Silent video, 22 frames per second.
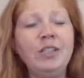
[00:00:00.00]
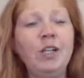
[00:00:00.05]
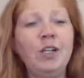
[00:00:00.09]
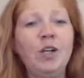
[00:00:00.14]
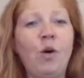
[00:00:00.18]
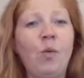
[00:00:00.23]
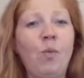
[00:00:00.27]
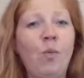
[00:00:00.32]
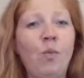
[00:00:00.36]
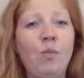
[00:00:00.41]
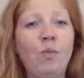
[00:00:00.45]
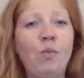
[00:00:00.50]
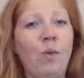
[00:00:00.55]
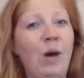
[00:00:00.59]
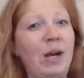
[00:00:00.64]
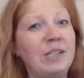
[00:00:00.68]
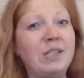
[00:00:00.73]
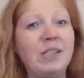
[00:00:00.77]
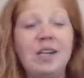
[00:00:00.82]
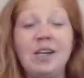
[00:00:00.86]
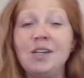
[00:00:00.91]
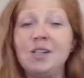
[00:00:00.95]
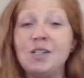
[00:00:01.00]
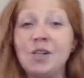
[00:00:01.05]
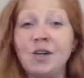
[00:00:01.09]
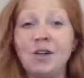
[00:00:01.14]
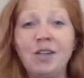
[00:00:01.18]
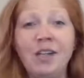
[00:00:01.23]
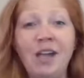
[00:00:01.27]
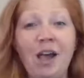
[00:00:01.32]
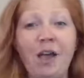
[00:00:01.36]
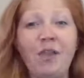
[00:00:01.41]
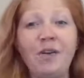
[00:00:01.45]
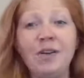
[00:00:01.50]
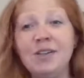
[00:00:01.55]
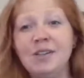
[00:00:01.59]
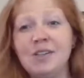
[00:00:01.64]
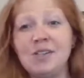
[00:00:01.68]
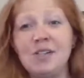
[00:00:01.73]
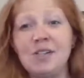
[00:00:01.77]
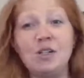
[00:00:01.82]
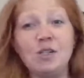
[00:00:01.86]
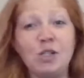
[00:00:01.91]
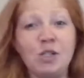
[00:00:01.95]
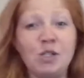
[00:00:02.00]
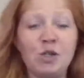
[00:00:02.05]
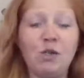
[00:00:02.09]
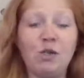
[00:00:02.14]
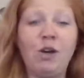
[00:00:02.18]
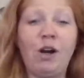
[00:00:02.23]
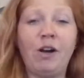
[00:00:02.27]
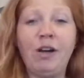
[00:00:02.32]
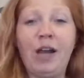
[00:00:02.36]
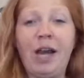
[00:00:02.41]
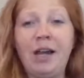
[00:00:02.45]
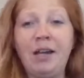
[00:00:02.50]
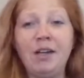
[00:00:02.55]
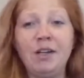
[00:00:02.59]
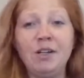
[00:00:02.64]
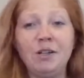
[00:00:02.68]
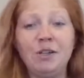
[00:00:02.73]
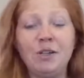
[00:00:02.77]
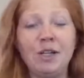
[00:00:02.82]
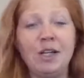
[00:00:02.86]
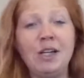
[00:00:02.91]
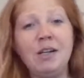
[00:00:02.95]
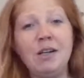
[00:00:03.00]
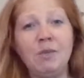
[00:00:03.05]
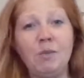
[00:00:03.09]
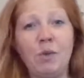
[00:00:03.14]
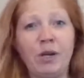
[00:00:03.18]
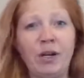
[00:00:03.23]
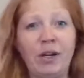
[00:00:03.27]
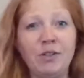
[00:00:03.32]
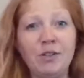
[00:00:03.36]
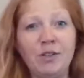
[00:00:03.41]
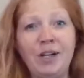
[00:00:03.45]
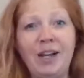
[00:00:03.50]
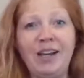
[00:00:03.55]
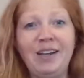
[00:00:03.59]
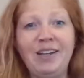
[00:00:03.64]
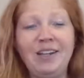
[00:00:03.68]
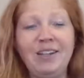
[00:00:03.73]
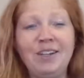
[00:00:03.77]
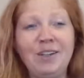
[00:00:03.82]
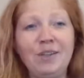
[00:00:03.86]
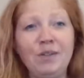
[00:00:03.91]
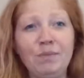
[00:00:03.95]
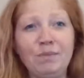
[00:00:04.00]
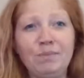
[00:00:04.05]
you go west-east on the other, essentially turn around 180